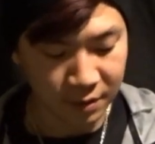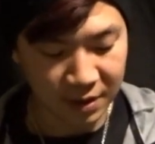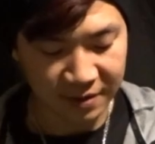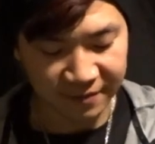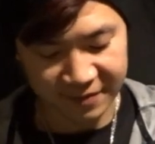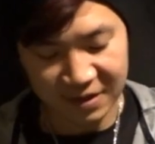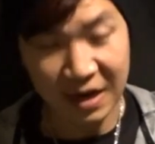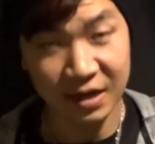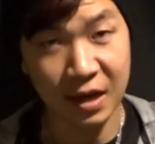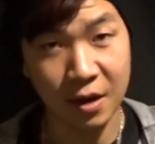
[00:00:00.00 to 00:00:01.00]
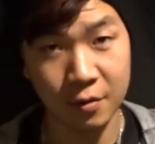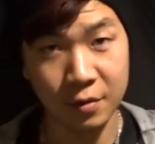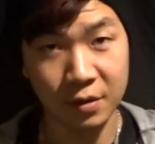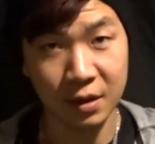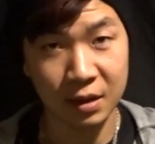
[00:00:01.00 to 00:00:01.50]
they've decked out
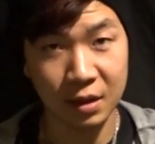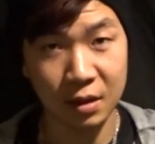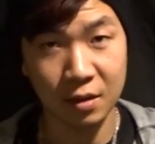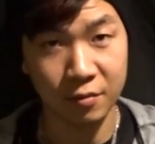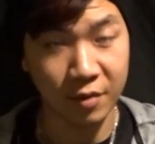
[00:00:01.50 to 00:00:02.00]
with like a